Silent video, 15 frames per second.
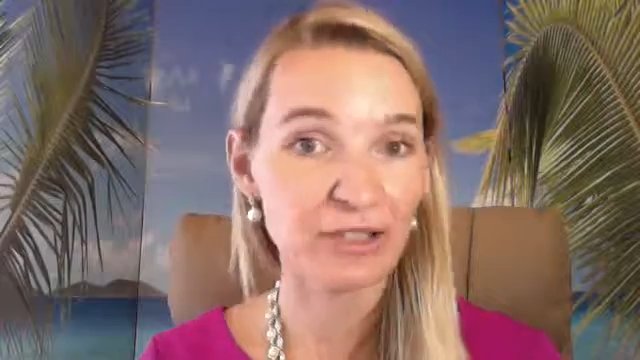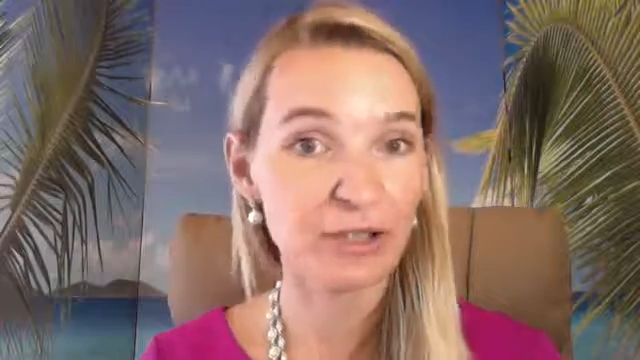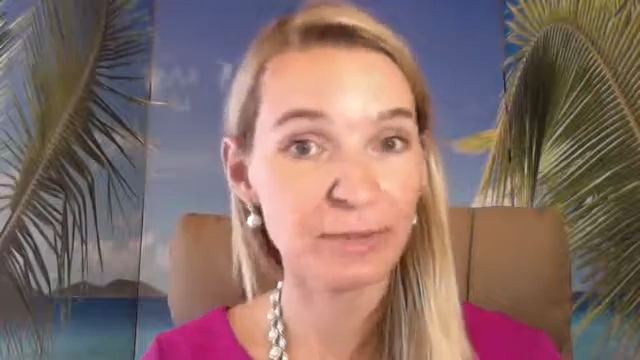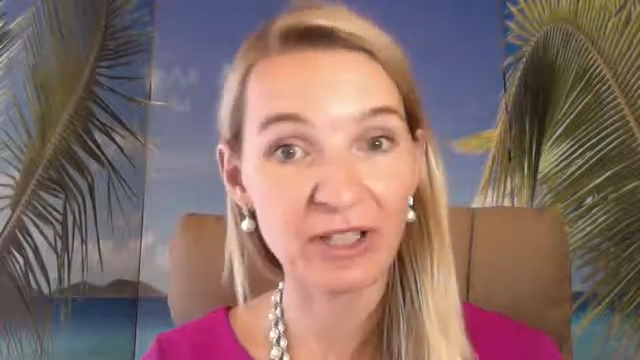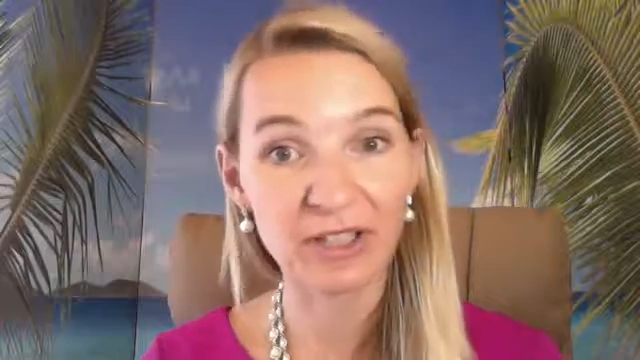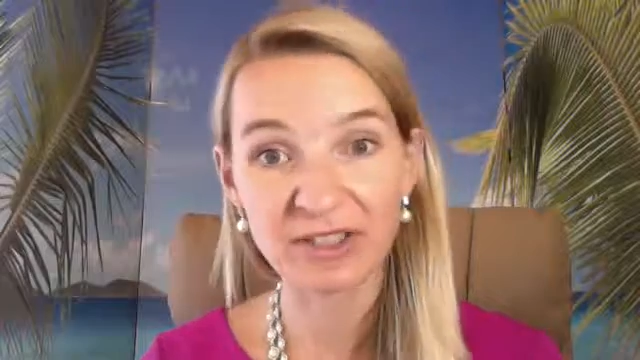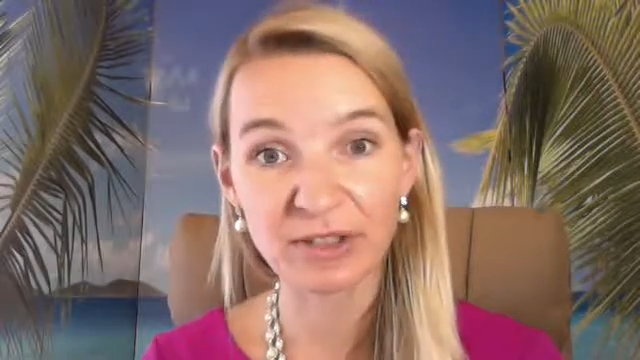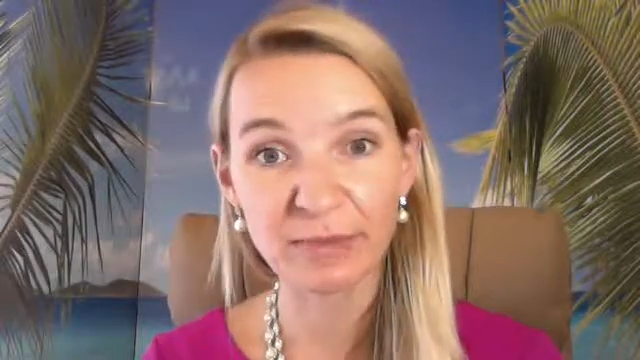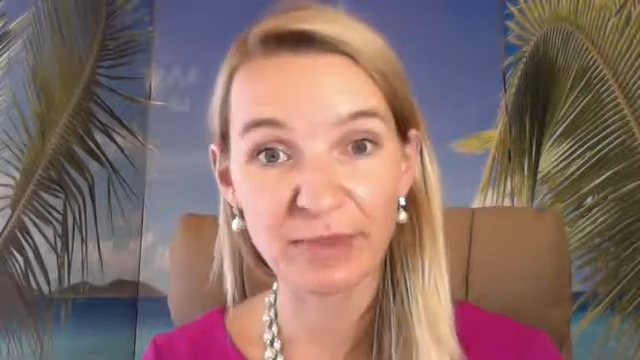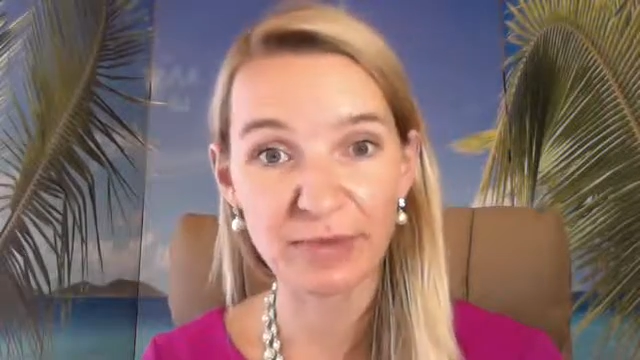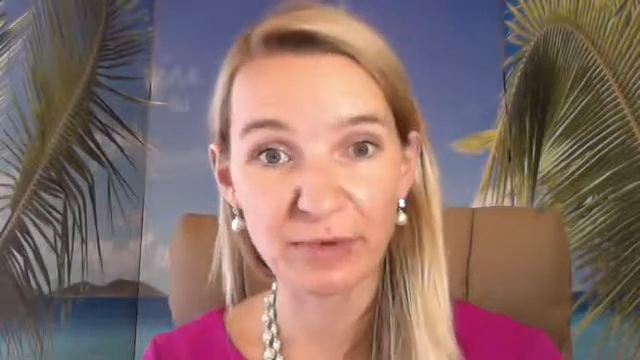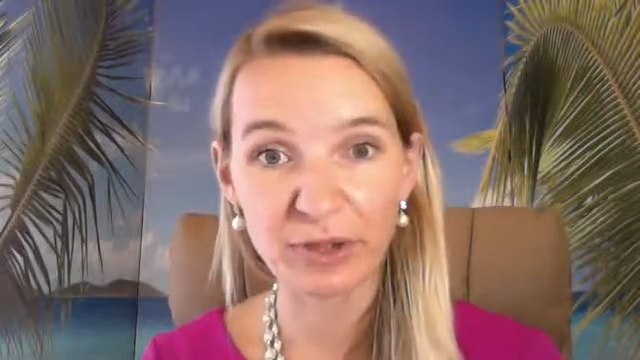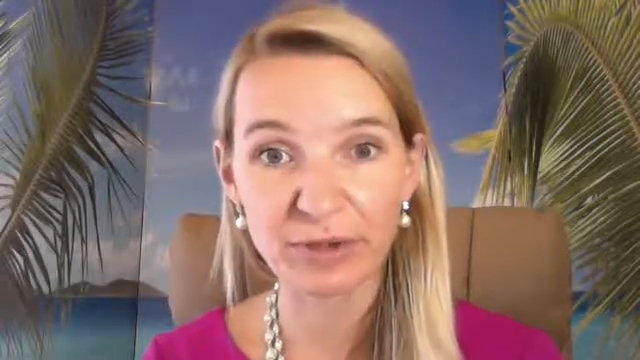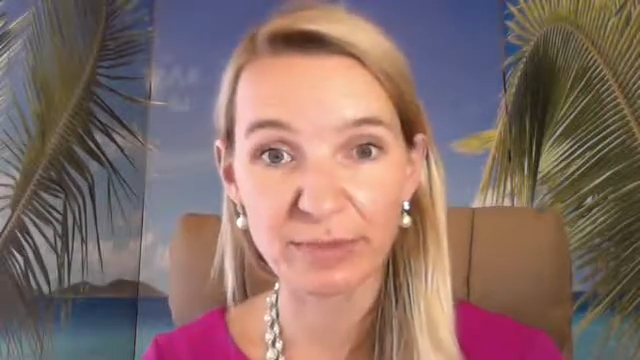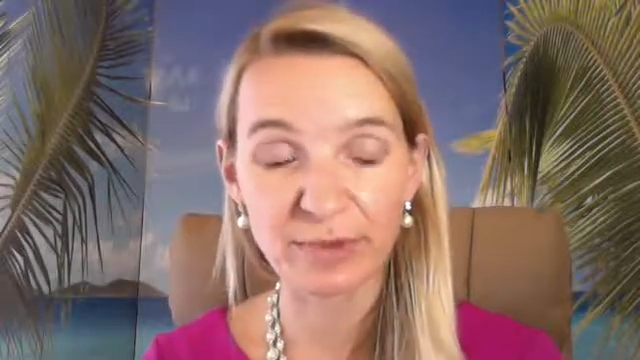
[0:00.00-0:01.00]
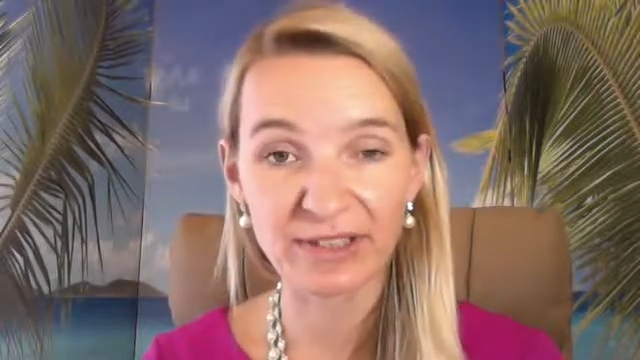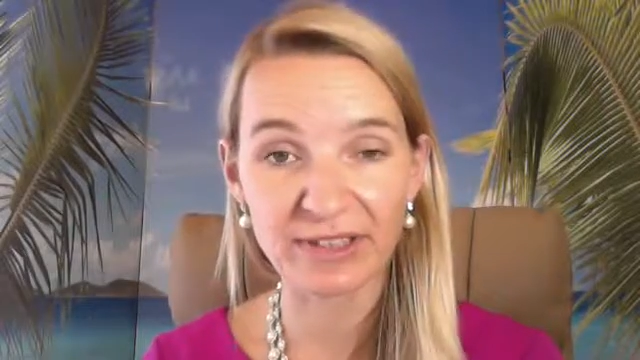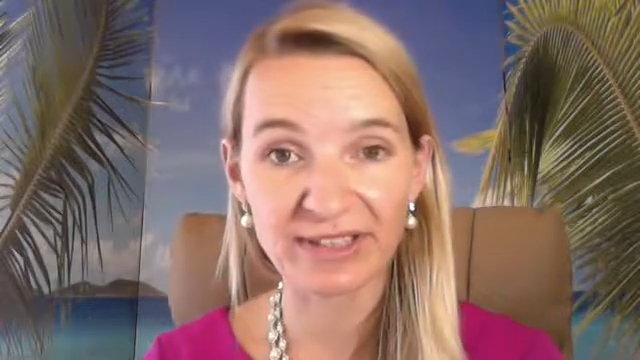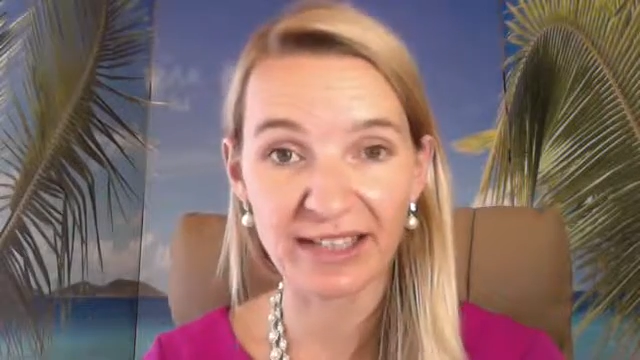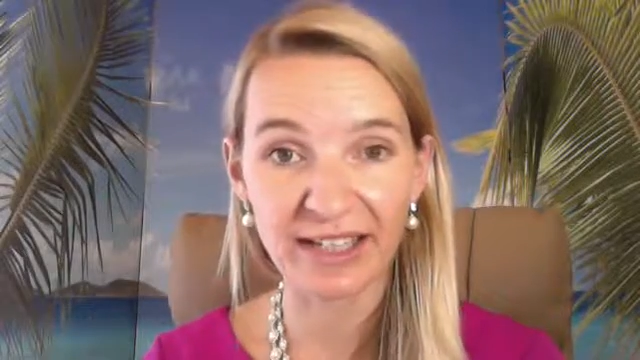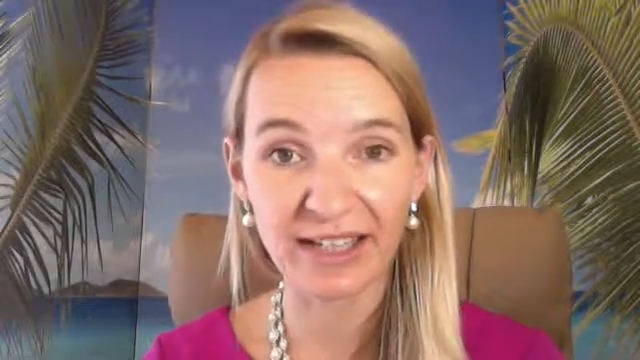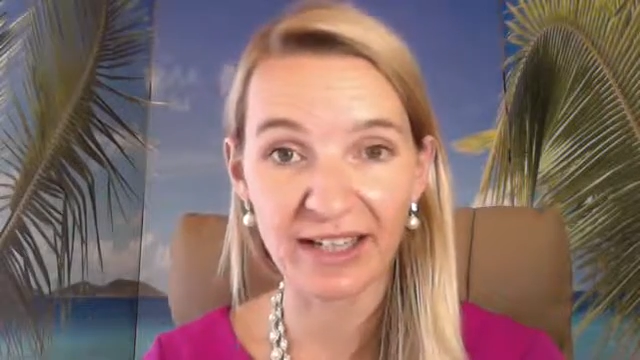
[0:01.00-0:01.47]
to be also be vulnerable and
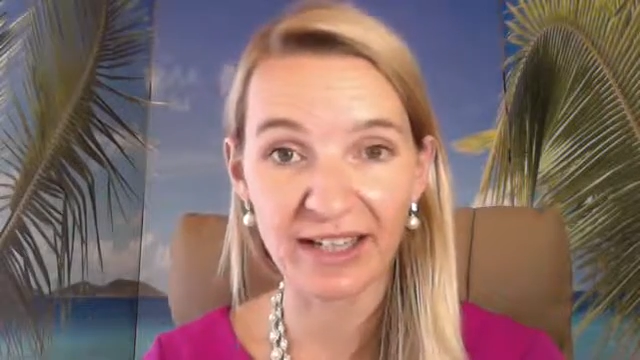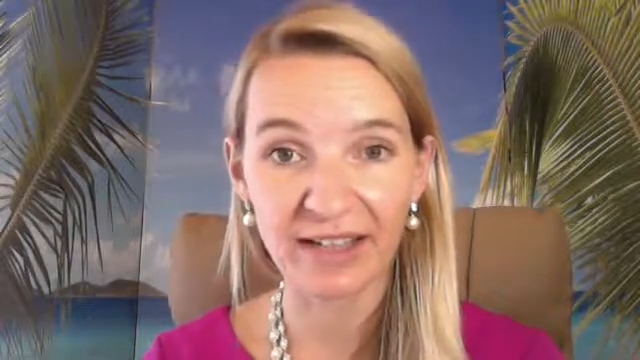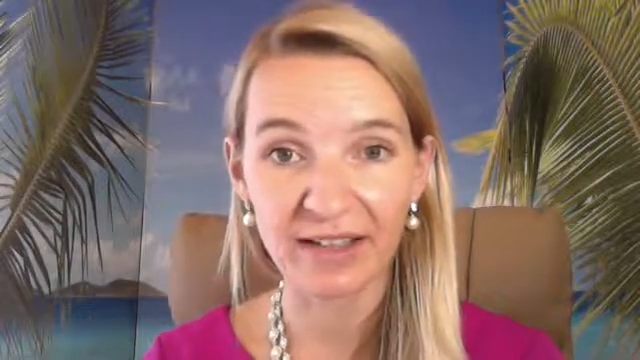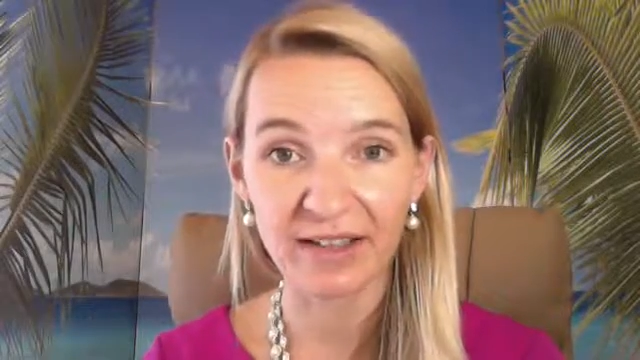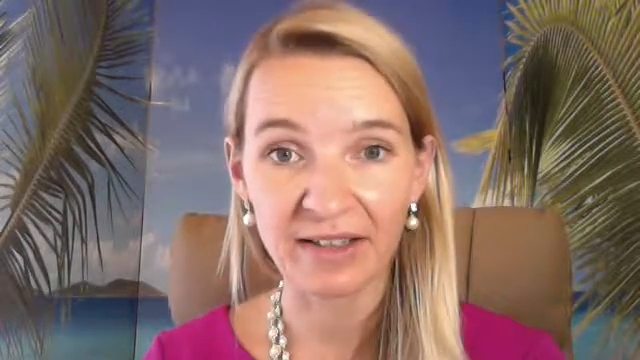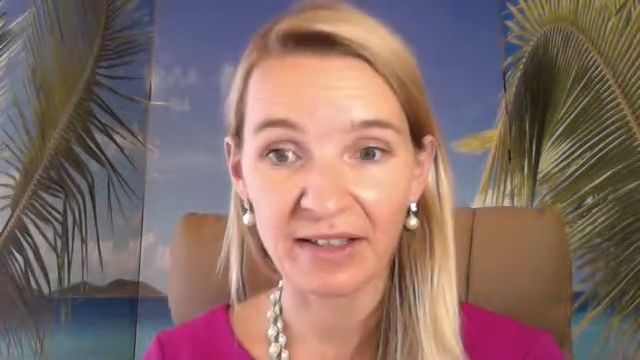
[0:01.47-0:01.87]
say,